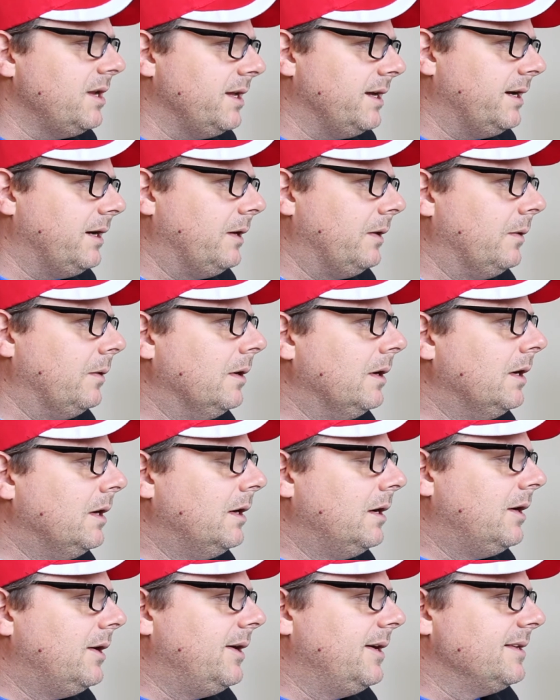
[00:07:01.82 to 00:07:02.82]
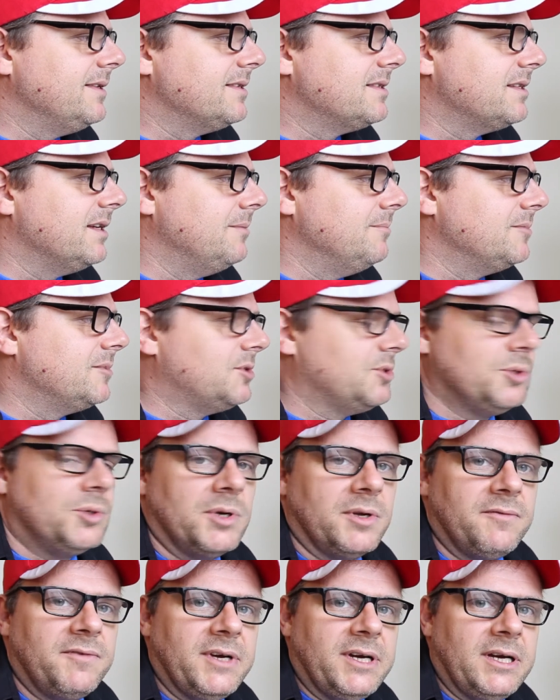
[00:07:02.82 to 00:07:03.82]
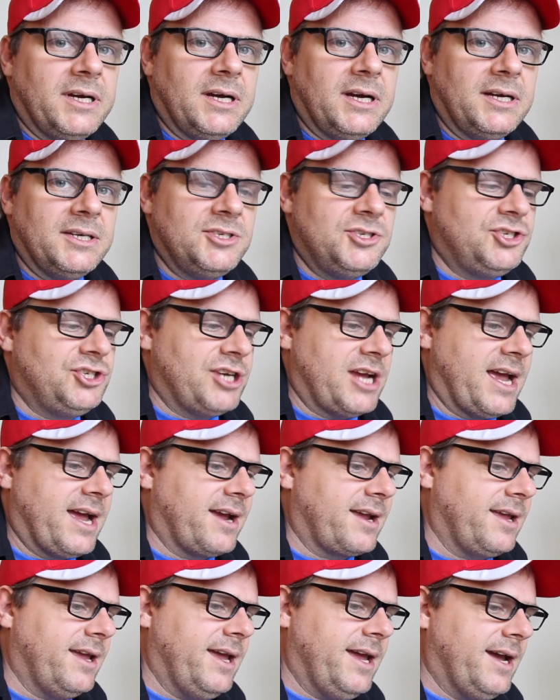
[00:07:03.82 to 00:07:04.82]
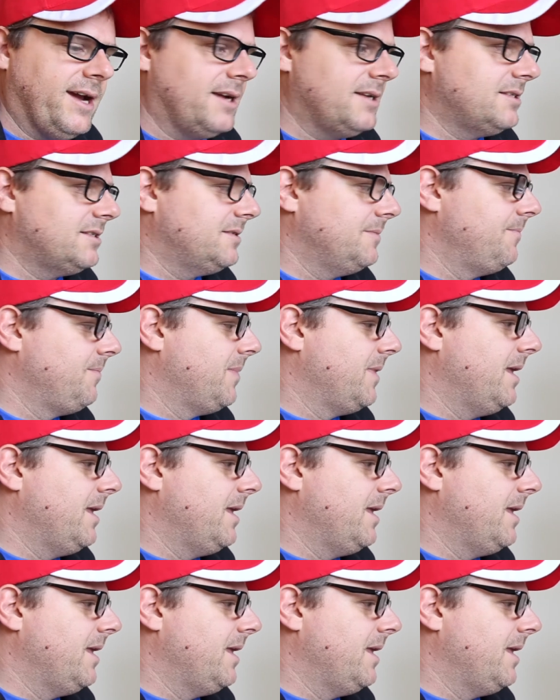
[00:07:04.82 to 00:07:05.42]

now on some sort of a Jack X.